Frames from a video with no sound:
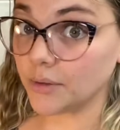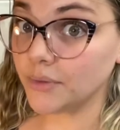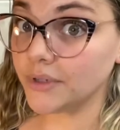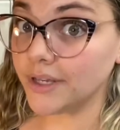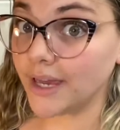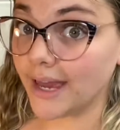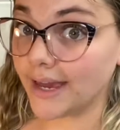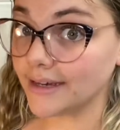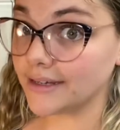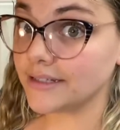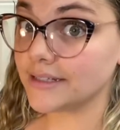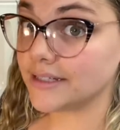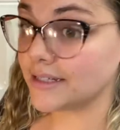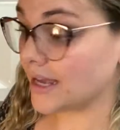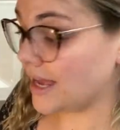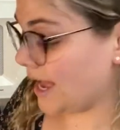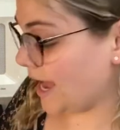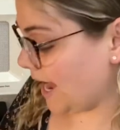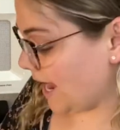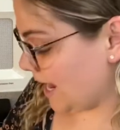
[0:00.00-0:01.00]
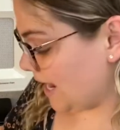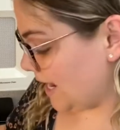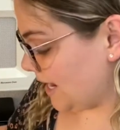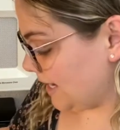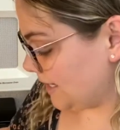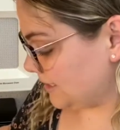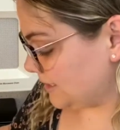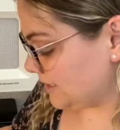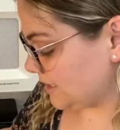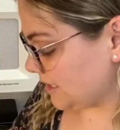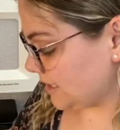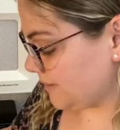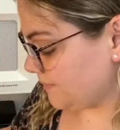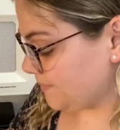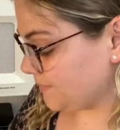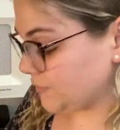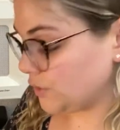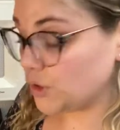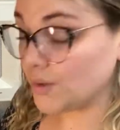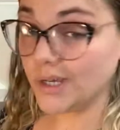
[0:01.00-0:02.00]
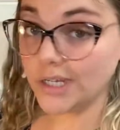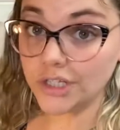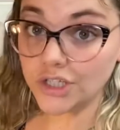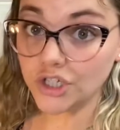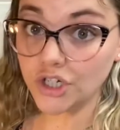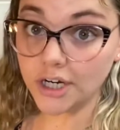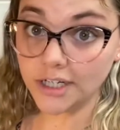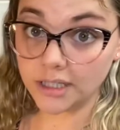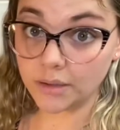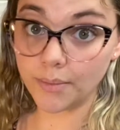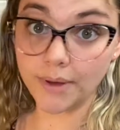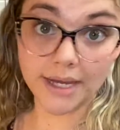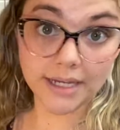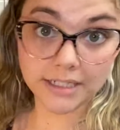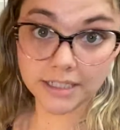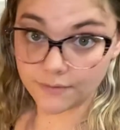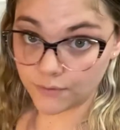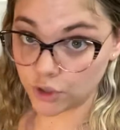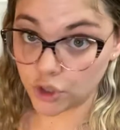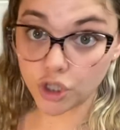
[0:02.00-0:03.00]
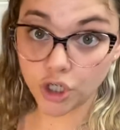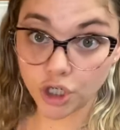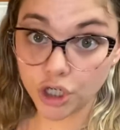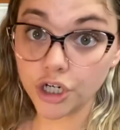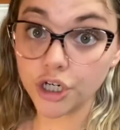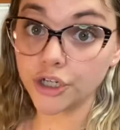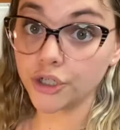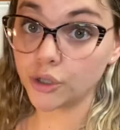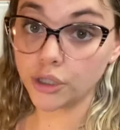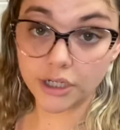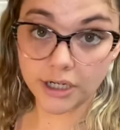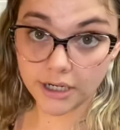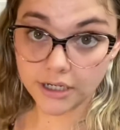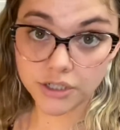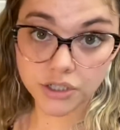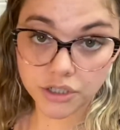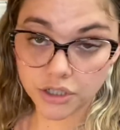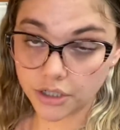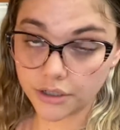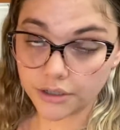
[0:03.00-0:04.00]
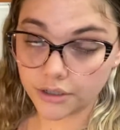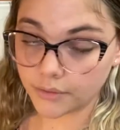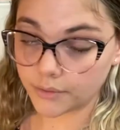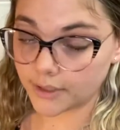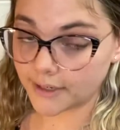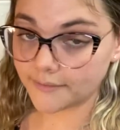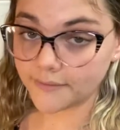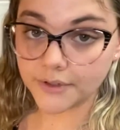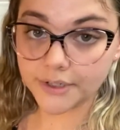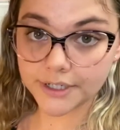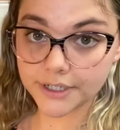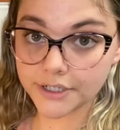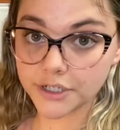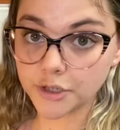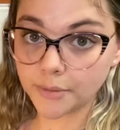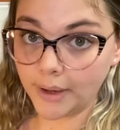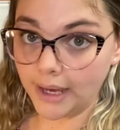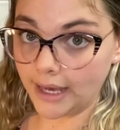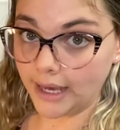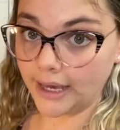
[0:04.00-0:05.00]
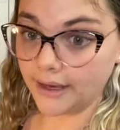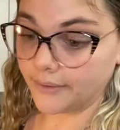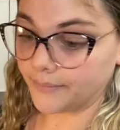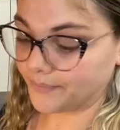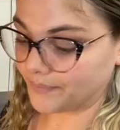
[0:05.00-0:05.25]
eggs, and you can start the base of your curd or custard or whatever it is you're making.